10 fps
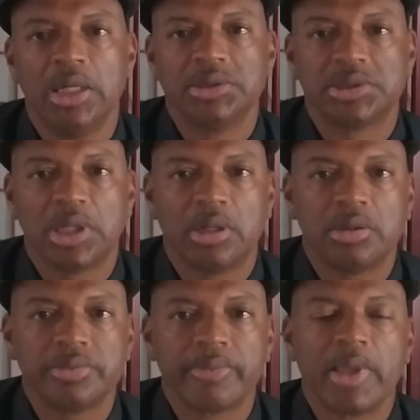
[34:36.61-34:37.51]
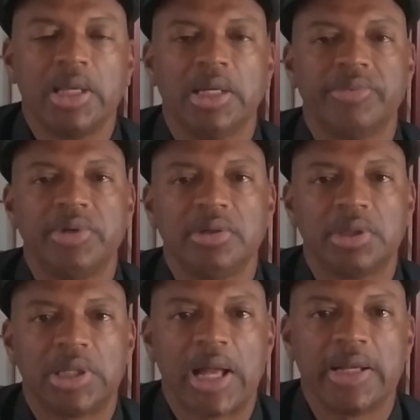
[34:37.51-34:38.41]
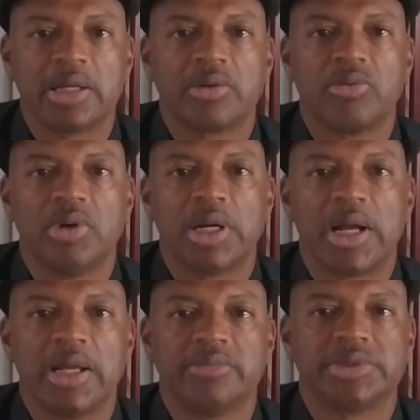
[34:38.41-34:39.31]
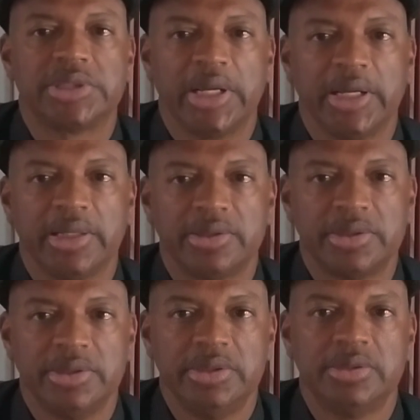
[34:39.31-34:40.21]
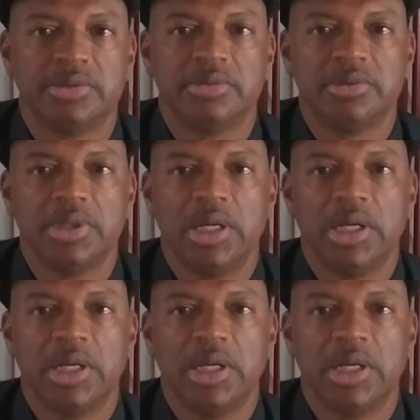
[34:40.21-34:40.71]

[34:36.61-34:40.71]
So if you like what I am saying to you,